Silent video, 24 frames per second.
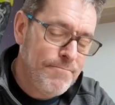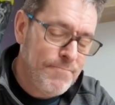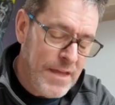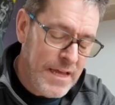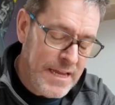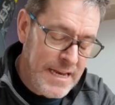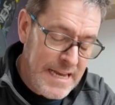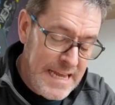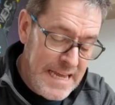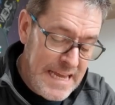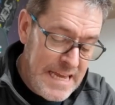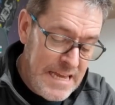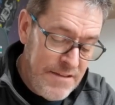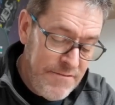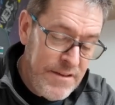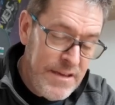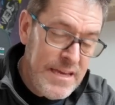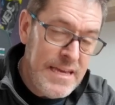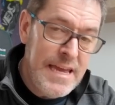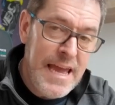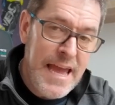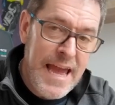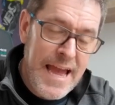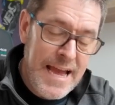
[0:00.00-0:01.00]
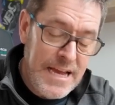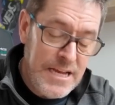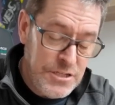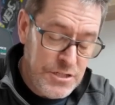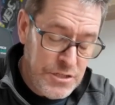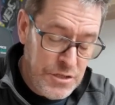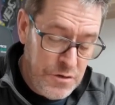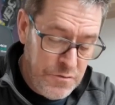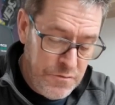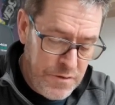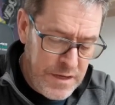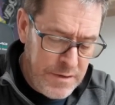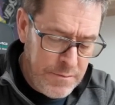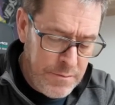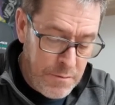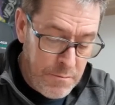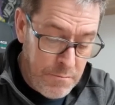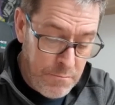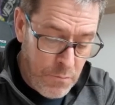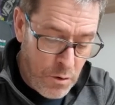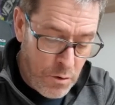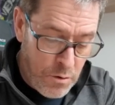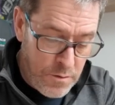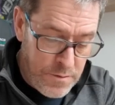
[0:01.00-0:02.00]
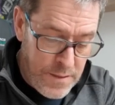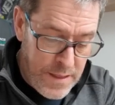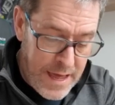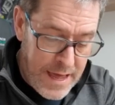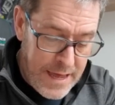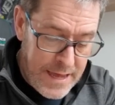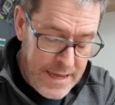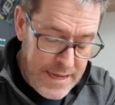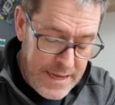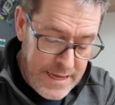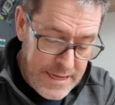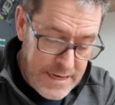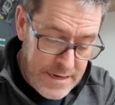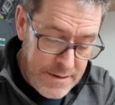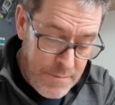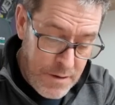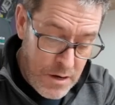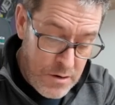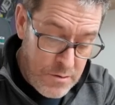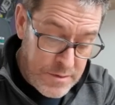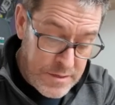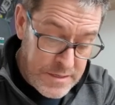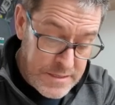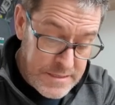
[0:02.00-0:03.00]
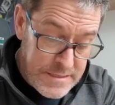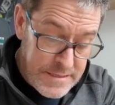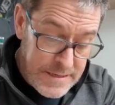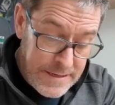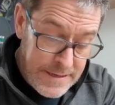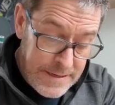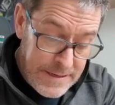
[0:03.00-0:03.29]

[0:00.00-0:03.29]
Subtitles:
an EV SUV, but more on that in a moment.